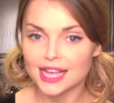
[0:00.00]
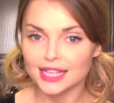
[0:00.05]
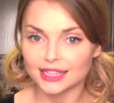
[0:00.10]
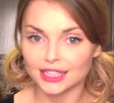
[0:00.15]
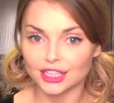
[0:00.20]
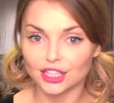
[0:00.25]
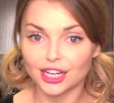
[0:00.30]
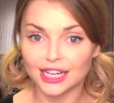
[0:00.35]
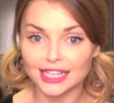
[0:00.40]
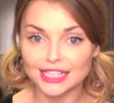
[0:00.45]
that
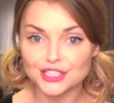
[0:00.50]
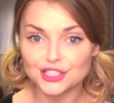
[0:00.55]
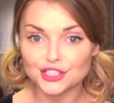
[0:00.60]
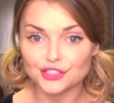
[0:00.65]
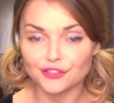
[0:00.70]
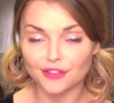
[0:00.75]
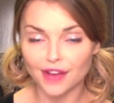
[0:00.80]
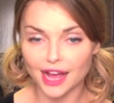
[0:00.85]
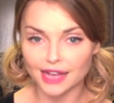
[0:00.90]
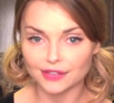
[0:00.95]
are under
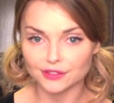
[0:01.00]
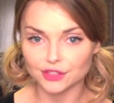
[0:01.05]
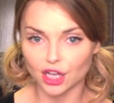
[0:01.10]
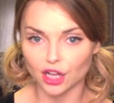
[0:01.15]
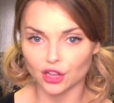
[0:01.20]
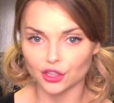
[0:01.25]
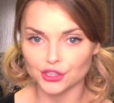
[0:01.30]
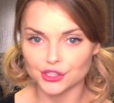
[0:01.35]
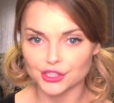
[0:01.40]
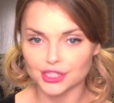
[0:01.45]

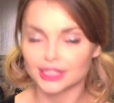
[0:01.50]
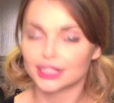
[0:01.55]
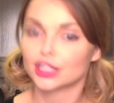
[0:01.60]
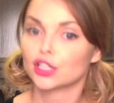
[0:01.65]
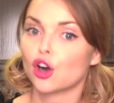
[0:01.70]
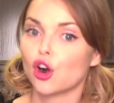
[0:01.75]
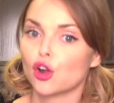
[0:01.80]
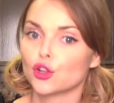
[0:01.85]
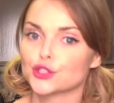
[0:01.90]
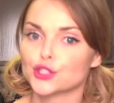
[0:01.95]
$5 and are
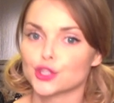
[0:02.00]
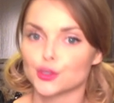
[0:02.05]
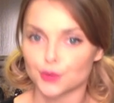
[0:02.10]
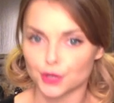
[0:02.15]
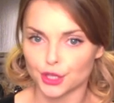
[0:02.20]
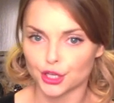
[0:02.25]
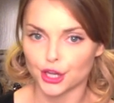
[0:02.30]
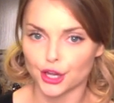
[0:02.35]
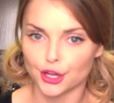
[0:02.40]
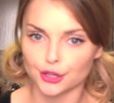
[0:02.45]
also
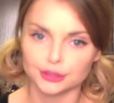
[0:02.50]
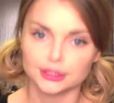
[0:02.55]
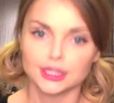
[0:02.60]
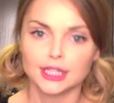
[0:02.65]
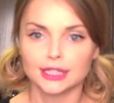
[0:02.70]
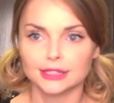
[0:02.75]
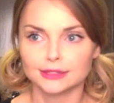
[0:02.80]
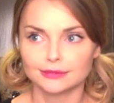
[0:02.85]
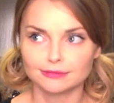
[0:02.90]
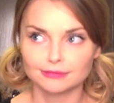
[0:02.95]
eco.
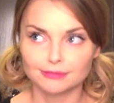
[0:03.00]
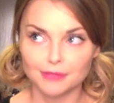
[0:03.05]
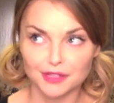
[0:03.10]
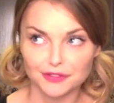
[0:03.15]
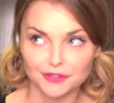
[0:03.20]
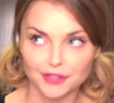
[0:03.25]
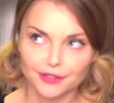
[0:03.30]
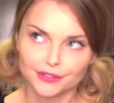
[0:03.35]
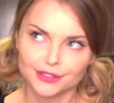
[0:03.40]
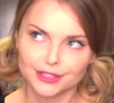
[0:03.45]
My
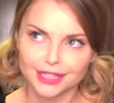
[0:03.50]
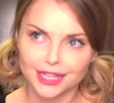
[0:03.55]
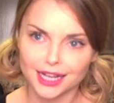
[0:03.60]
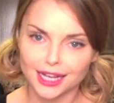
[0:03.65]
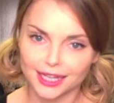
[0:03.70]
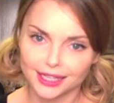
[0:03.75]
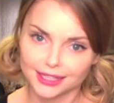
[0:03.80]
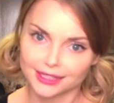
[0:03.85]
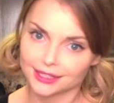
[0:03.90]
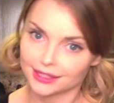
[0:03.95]
favorite
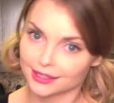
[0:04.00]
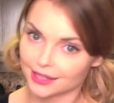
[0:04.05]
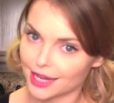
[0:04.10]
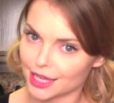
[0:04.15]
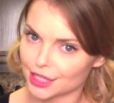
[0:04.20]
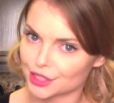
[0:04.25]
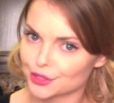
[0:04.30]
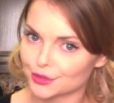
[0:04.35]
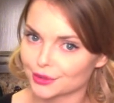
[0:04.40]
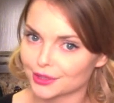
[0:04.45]
kind,
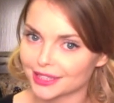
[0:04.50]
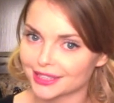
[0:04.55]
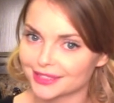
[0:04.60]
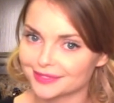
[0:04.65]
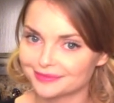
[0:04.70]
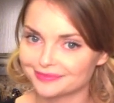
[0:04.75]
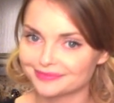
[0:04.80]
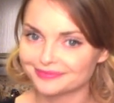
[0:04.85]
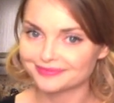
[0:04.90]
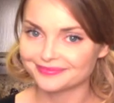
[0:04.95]
naturally.
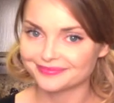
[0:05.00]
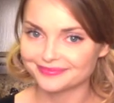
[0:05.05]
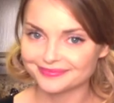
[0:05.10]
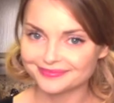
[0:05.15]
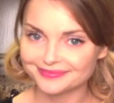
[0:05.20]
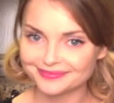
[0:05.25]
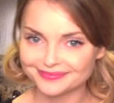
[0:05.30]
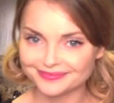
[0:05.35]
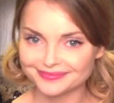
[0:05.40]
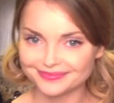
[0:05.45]

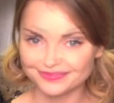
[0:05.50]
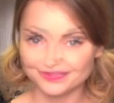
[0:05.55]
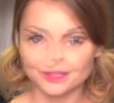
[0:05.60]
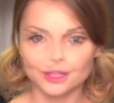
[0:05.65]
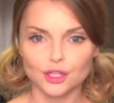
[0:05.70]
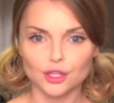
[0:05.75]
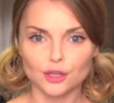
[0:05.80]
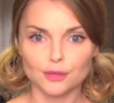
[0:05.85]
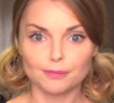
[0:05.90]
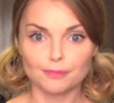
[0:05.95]

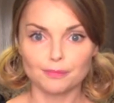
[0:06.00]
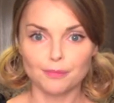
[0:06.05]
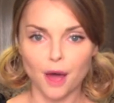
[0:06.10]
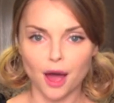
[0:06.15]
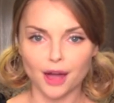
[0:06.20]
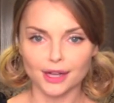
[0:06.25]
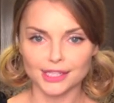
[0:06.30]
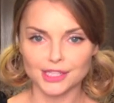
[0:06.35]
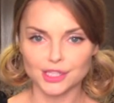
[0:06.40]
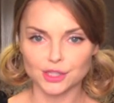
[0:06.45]

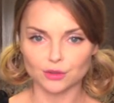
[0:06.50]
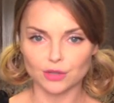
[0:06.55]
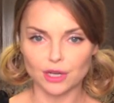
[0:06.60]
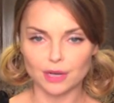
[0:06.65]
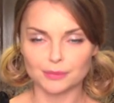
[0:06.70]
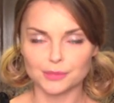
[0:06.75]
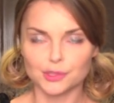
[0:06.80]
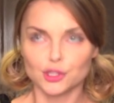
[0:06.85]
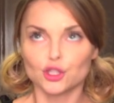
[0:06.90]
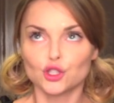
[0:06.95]
Body
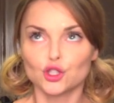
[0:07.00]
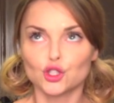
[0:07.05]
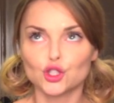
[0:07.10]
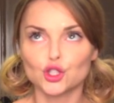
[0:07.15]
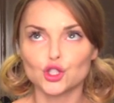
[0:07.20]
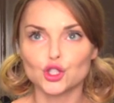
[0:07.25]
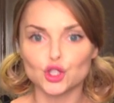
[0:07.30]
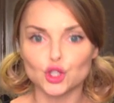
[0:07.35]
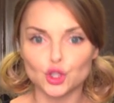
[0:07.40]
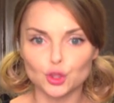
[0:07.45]
scrubs,
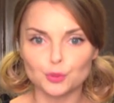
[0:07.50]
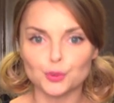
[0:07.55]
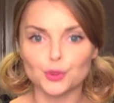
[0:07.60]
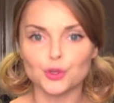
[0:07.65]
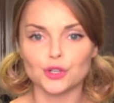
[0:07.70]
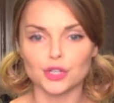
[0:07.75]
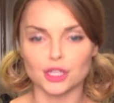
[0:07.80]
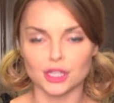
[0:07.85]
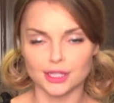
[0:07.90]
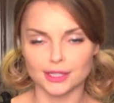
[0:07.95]

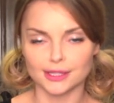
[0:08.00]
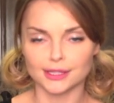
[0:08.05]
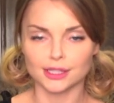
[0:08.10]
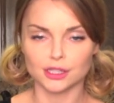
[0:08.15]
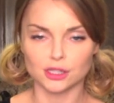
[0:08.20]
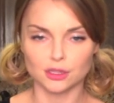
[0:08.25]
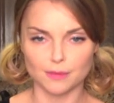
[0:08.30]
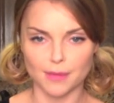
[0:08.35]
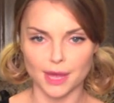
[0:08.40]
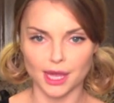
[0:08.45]
super easy
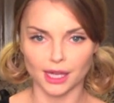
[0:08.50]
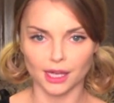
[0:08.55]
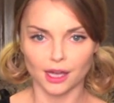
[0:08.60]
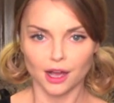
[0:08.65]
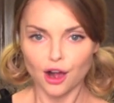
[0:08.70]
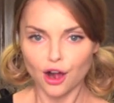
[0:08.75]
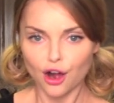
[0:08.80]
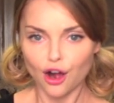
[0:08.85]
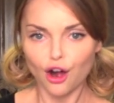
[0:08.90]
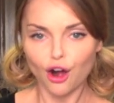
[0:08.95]
to make.
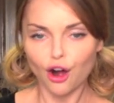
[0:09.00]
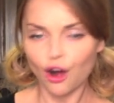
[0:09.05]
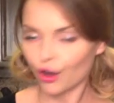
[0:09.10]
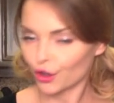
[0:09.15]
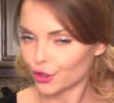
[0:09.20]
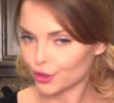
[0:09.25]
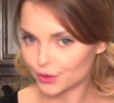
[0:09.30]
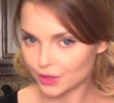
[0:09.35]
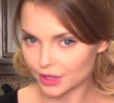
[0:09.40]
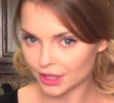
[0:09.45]
All
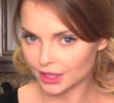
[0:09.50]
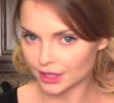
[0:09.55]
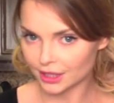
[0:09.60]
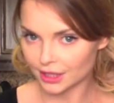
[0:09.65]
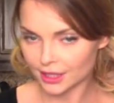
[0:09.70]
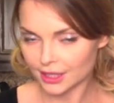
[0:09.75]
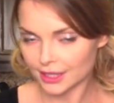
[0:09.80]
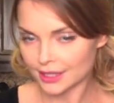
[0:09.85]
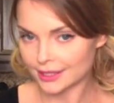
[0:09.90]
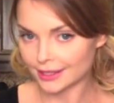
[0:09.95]
you
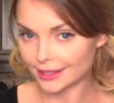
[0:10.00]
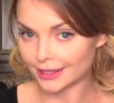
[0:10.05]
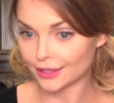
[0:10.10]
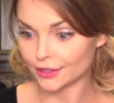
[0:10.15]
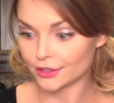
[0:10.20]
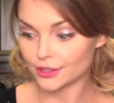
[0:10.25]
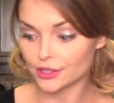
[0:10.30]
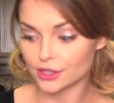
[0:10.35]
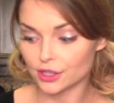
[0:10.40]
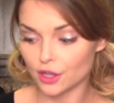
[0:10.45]
need is
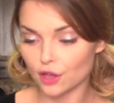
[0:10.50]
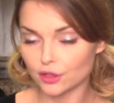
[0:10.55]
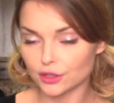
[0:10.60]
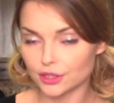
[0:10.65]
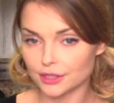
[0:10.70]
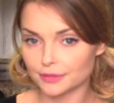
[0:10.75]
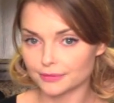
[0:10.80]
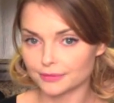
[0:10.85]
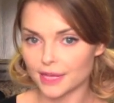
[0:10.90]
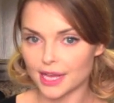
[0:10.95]
either salt
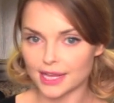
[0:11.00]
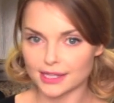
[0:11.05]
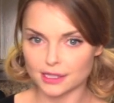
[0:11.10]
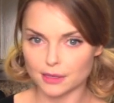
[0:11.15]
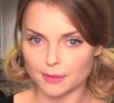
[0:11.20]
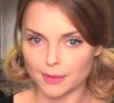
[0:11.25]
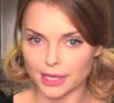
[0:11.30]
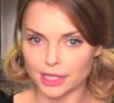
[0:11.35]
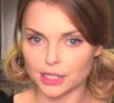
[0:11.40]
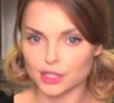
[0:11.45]
as a
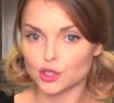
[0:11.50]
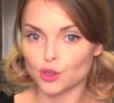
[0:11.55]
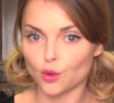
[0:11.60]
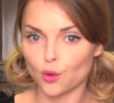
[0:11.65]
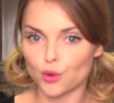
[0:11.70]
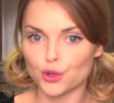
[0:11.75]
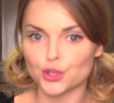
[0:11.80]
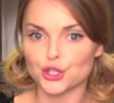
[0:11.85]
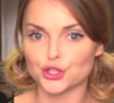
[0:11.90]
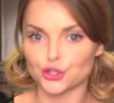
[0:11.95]
base
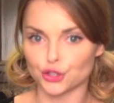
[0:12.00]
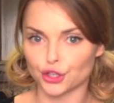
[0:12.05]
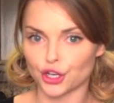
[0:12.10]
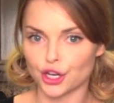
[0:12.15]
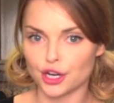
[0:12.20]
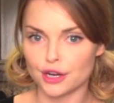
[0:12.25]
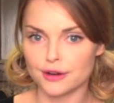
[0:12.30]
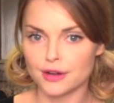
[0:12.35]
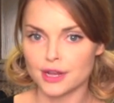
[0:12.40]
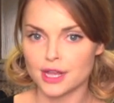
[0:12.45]
or
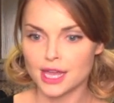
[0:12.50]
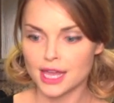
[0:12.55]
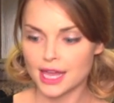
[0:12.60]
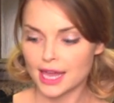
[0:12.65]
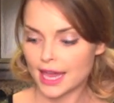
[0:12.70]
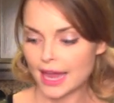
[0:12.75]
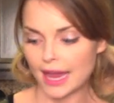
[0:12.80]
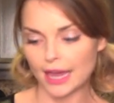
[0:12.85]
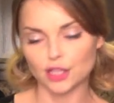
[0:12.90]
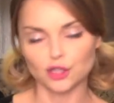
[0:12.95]
sugar,
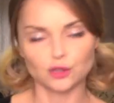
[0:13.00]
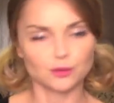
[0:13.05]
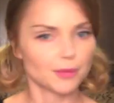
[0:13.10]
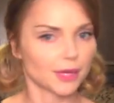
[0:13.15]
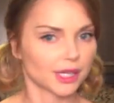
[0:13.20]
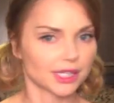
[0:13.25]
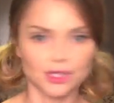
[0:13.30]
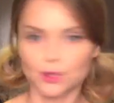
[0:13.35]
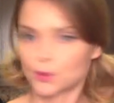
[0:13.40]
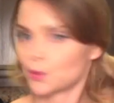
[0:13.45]
and you
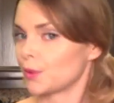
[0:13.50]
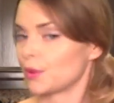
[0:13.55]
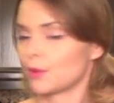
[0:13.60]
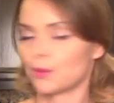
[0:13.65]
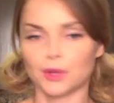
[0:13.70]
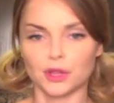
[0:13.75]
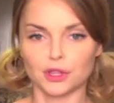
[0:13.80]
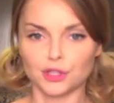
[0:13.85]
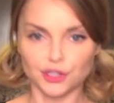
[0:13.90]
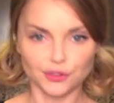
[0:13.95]
mix it
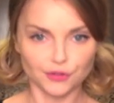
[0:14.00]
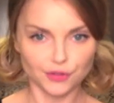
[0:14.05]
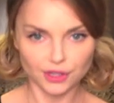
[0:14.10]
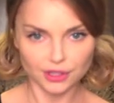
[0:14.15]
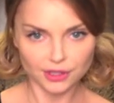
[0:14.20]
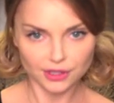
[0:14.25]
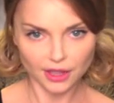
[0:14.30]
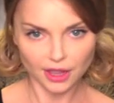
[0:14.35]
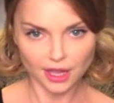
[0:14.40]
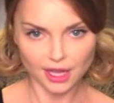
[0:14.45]
with
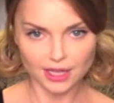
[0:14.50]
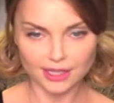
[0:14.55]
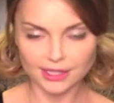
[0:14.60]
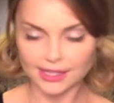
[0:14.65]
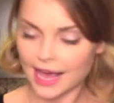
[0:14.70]
different things.